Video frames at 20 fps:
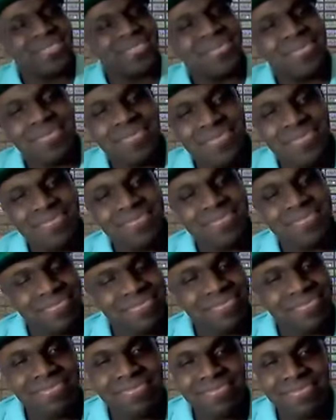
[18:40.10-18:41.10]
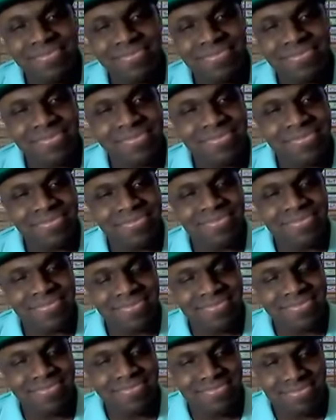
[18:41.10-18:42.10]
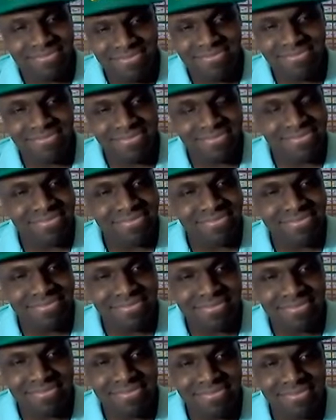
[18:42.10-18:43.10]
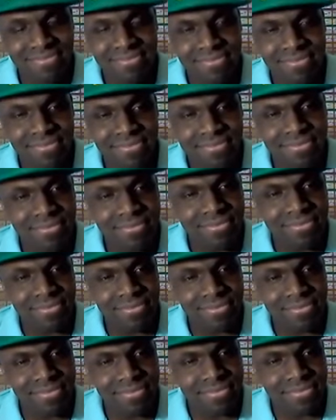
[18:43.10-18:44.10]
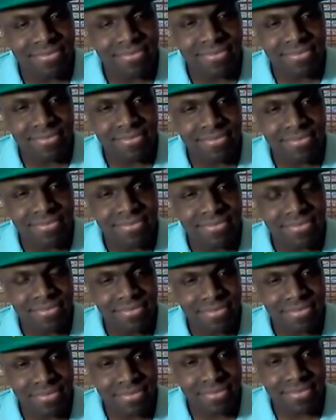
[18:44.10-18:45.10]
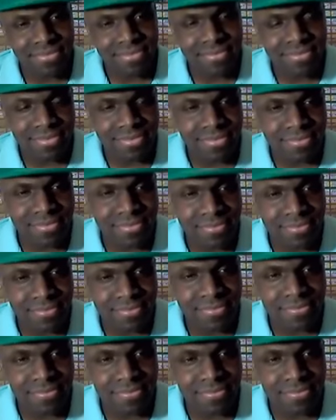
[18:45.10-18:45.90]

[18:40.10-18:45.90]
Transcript: The person shown says nothing.